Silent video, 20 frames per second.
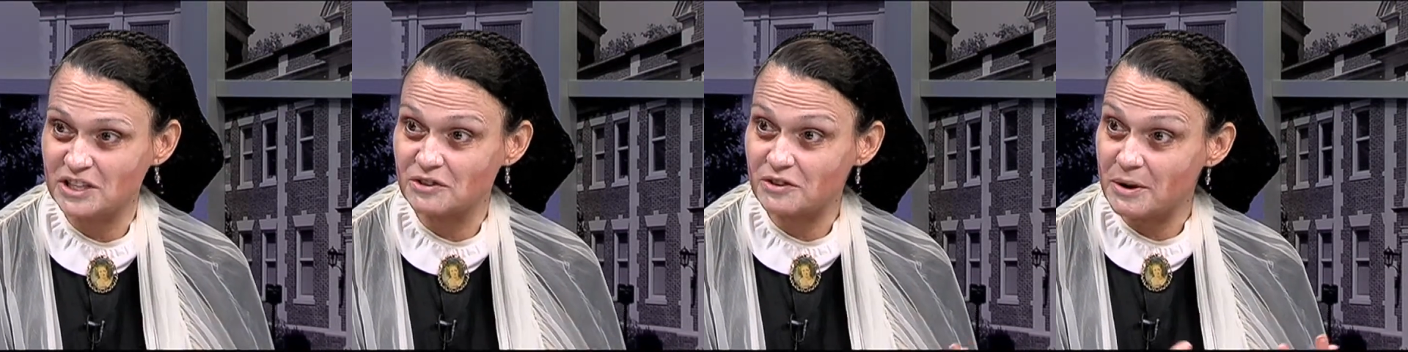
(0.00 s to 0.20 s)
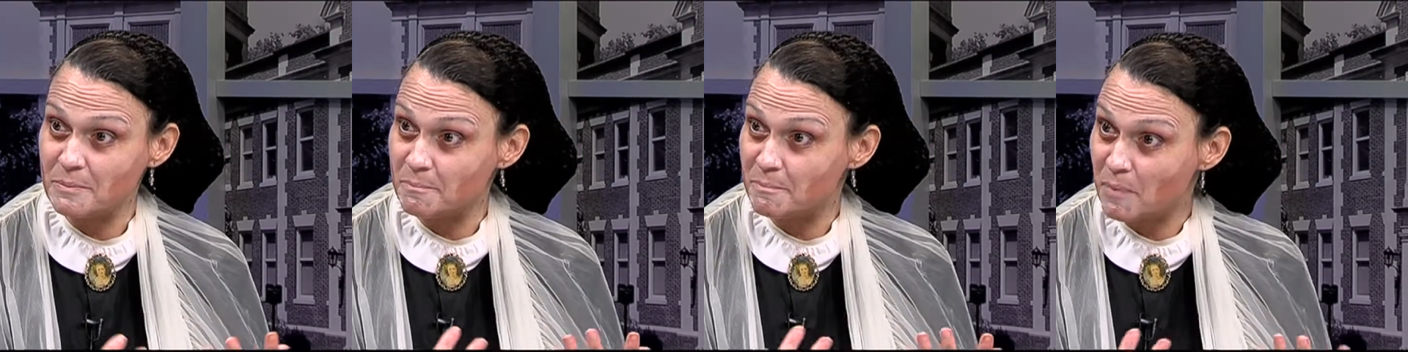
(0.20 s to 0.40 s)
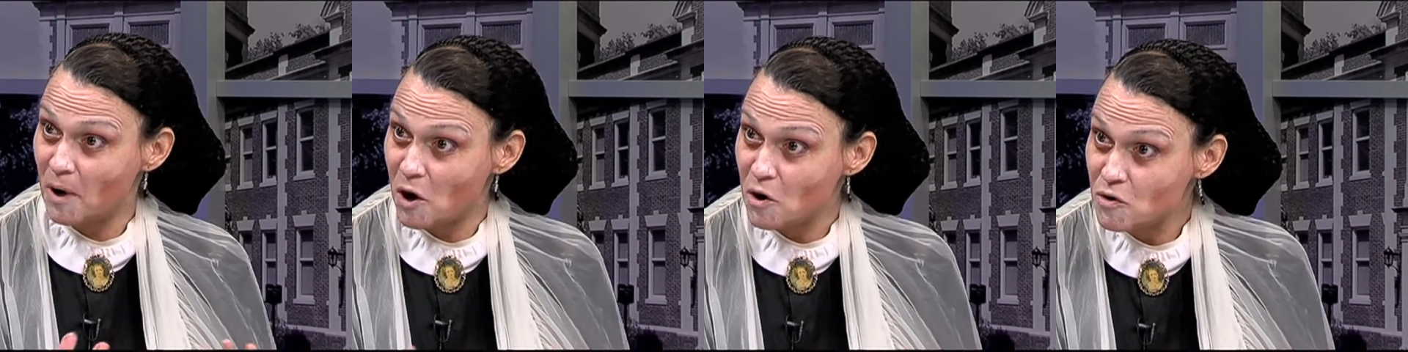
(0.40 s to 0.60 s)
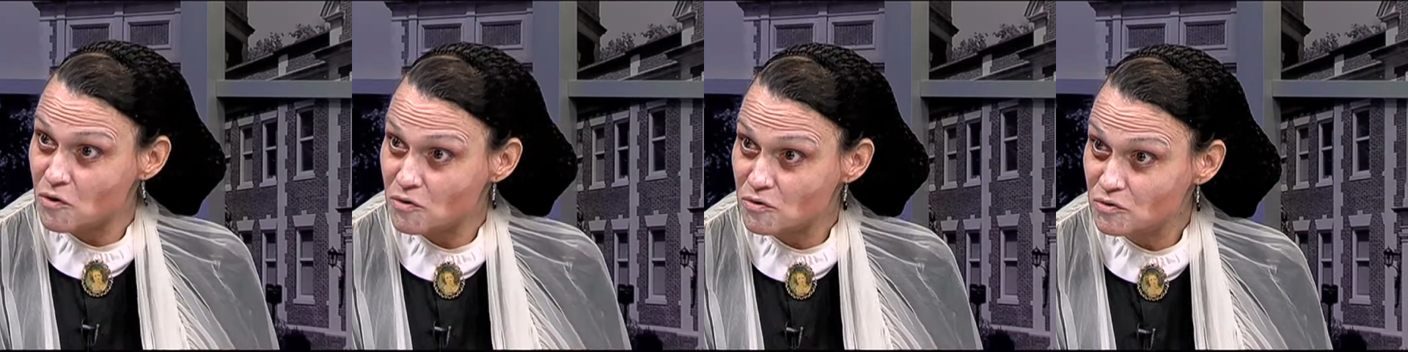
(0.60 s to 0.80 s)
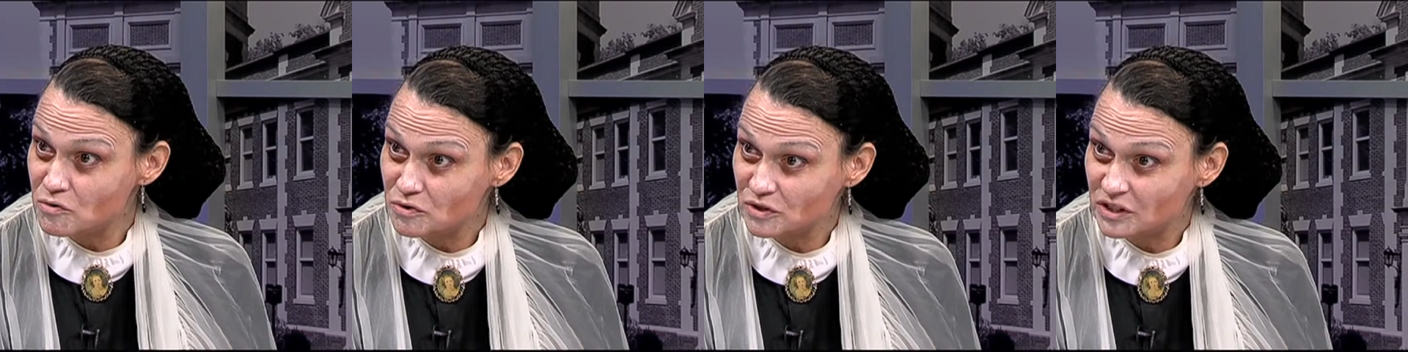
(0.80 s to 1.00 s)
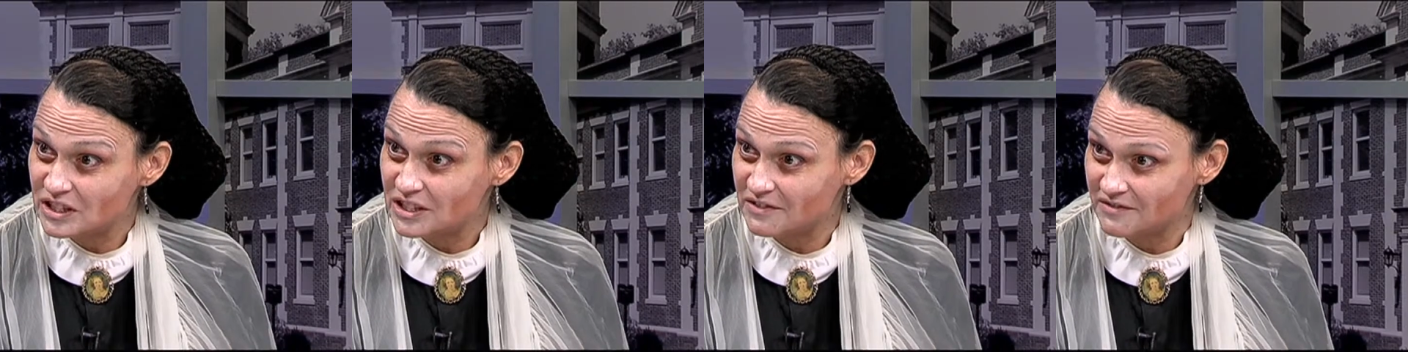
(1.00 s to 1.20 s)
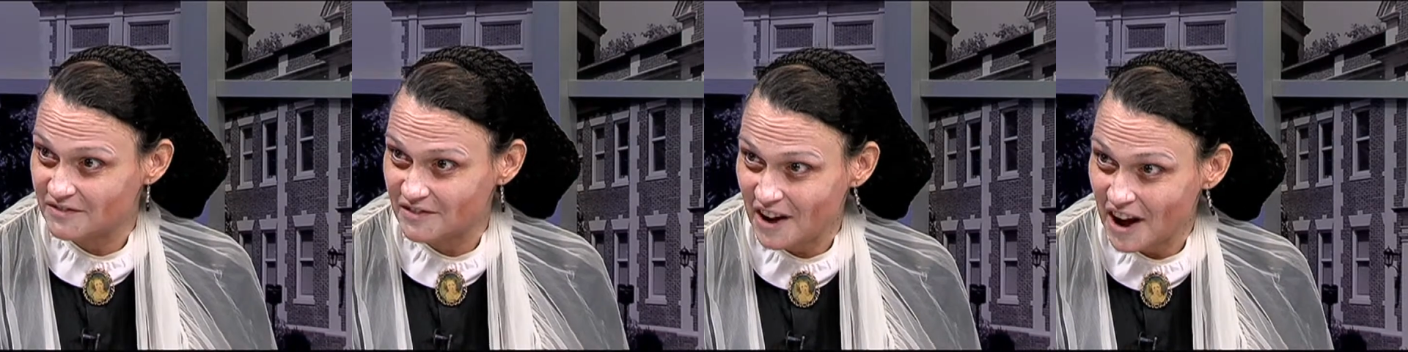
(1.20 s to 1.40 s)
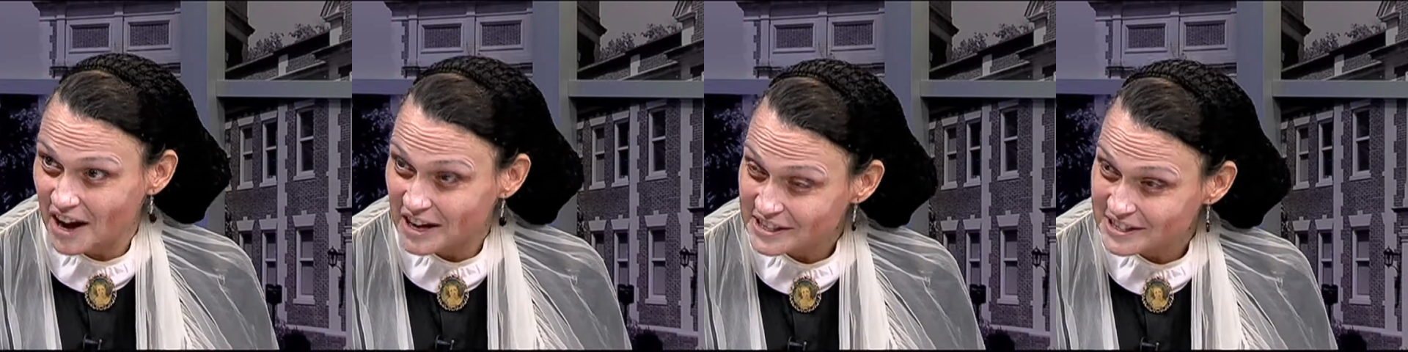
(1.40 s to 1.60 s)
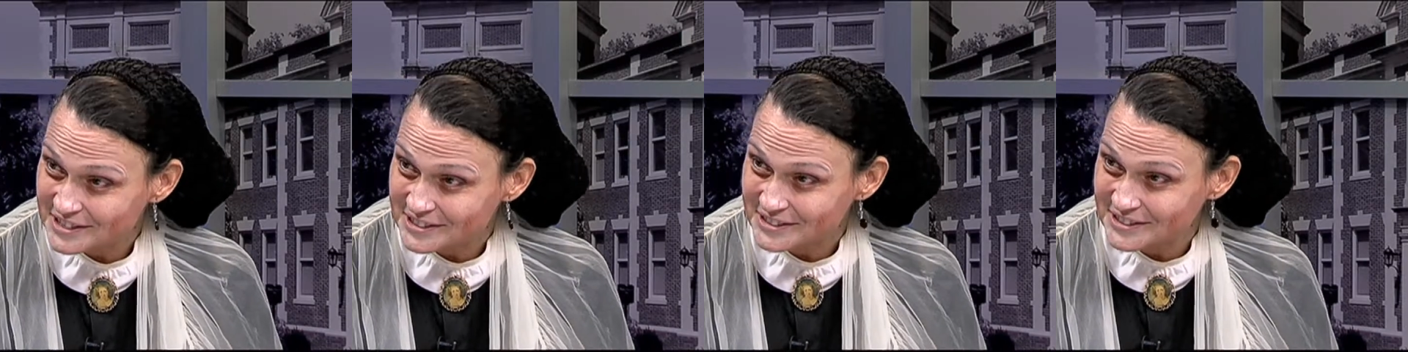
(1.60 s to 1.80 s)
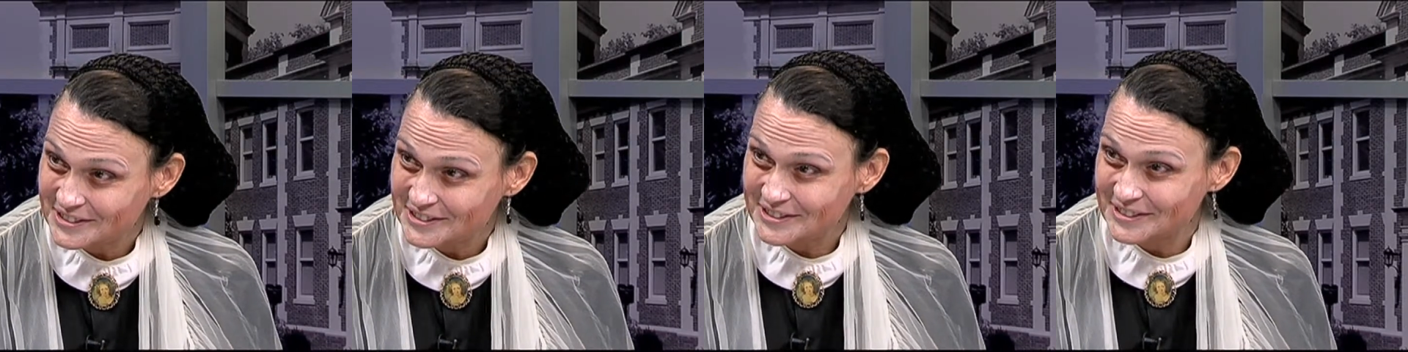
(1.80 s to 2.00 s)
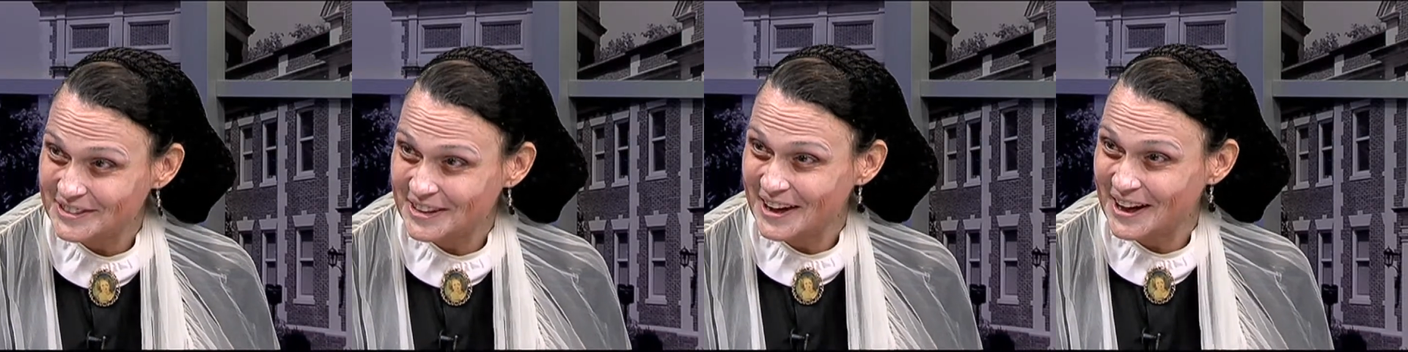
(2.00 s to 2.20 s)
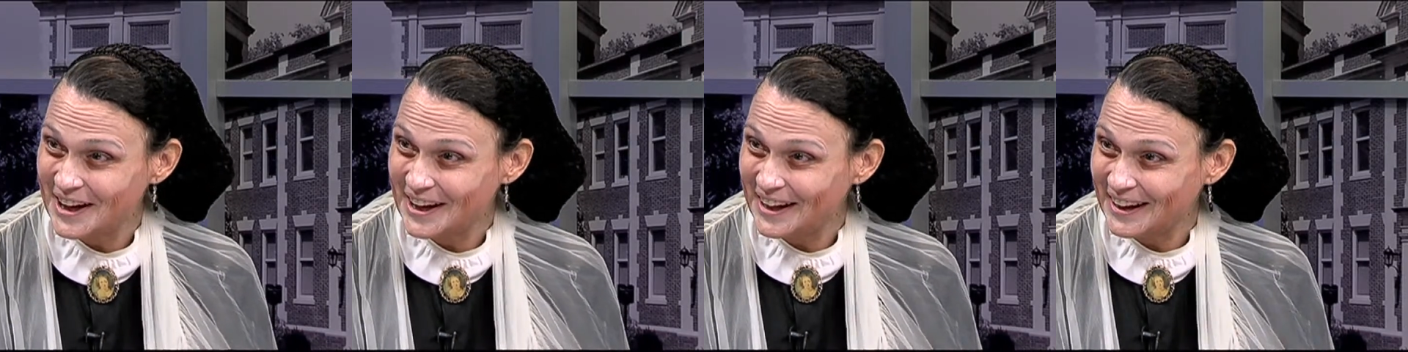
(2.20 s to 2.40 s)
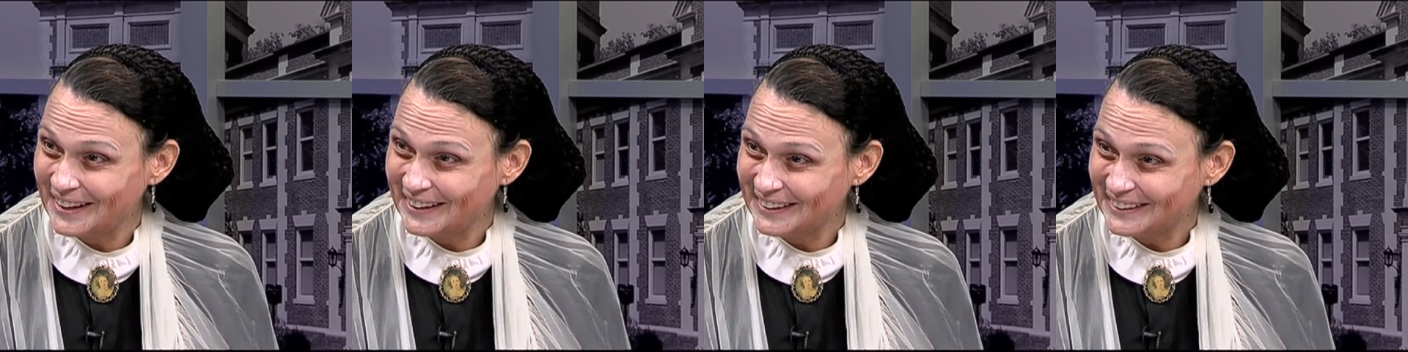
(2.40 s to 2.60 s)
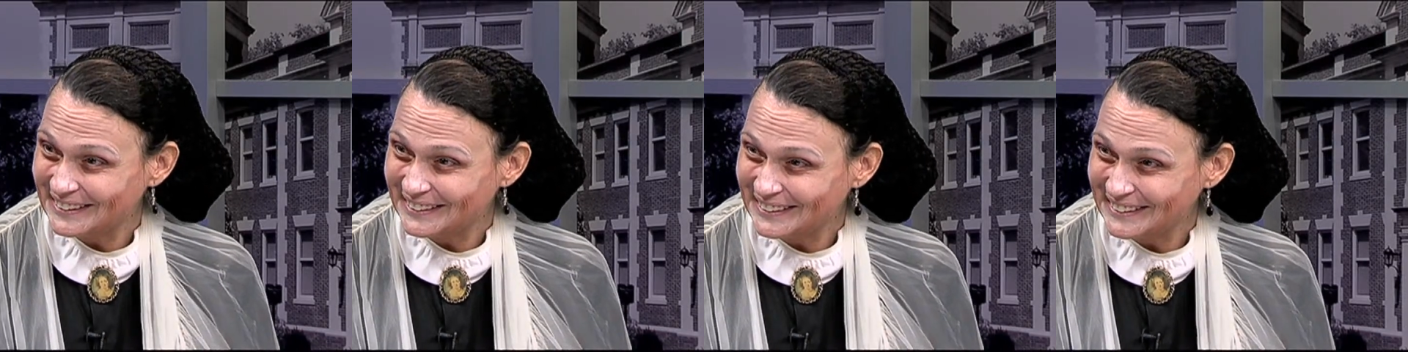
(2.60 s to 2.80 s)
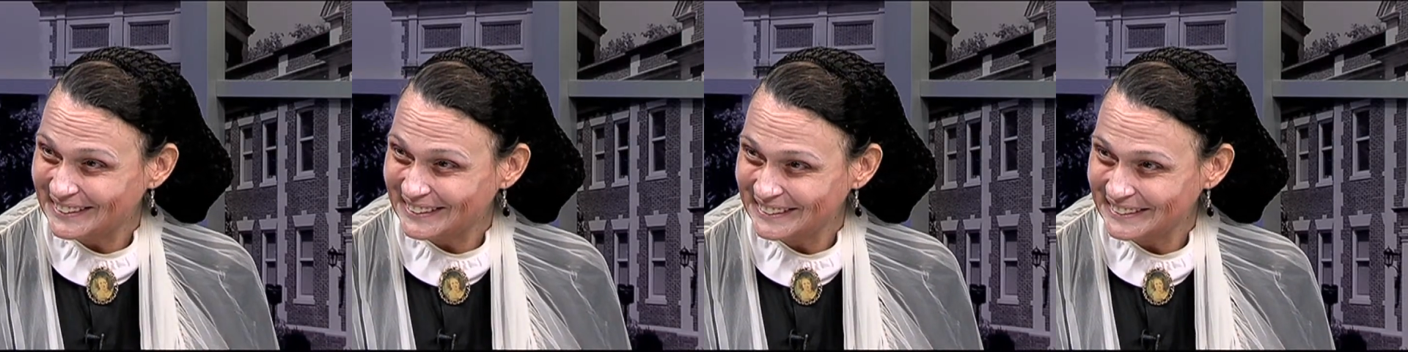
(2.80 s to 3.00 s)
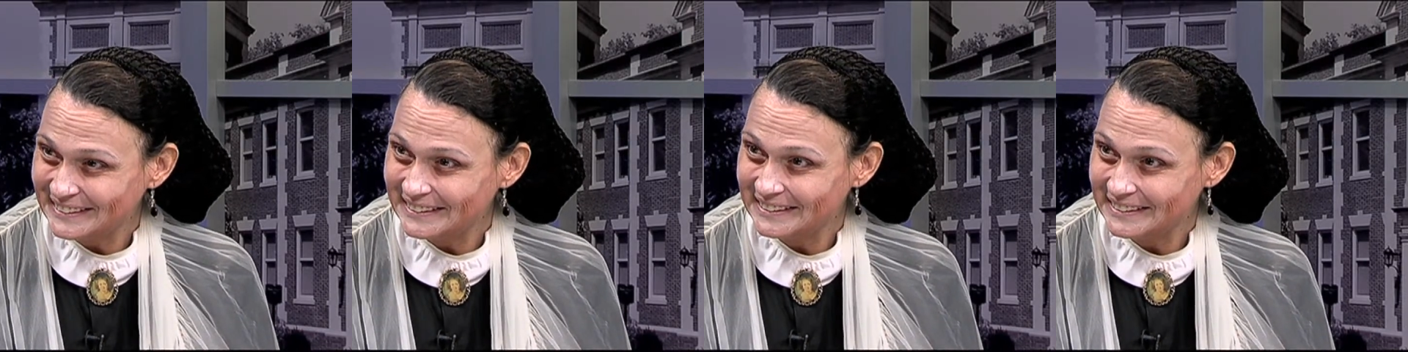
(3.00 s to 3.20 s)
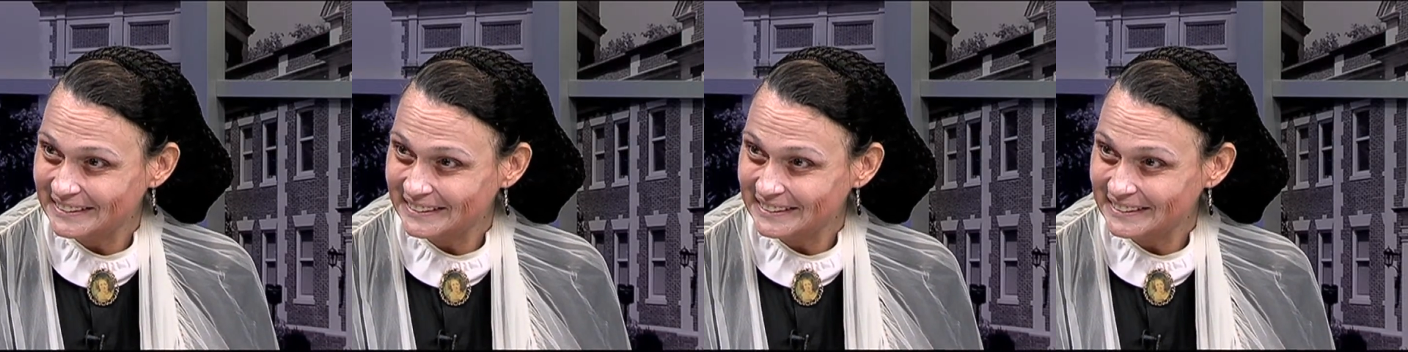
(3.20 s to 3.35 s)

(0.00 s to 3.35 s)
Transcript: Missouri bones and fossils. Back up just a little bit.